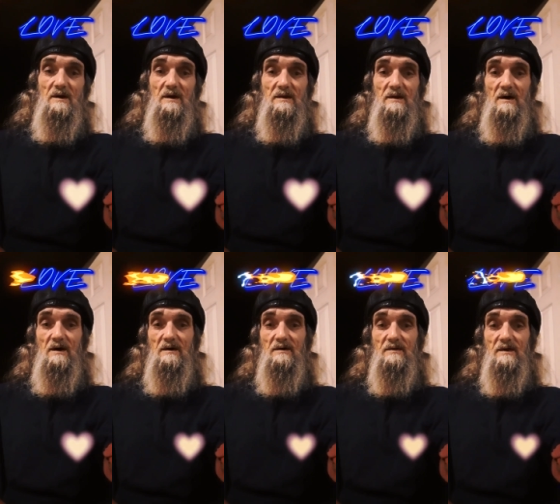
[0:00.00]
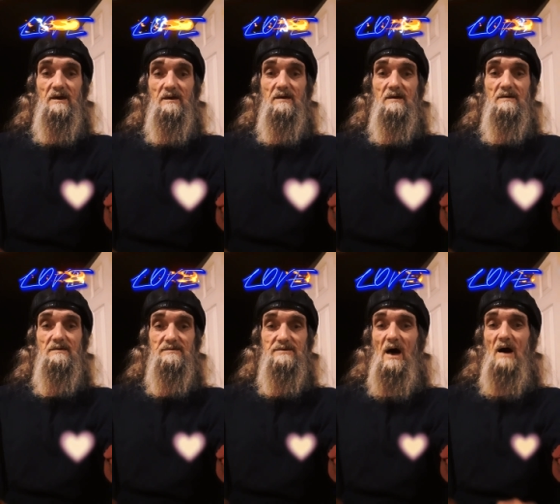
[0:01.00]
and uh,
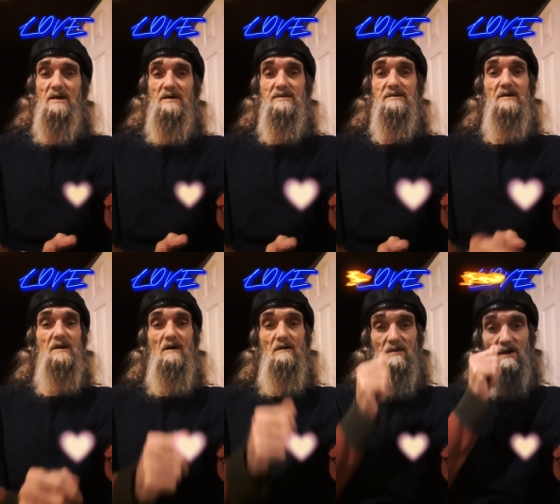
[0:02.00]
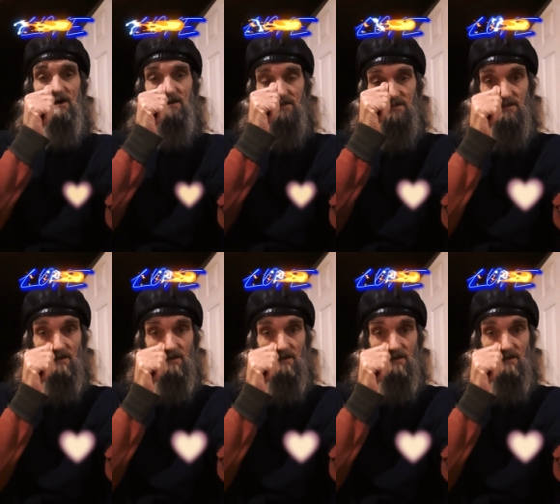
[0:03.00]
the Zionists and all that.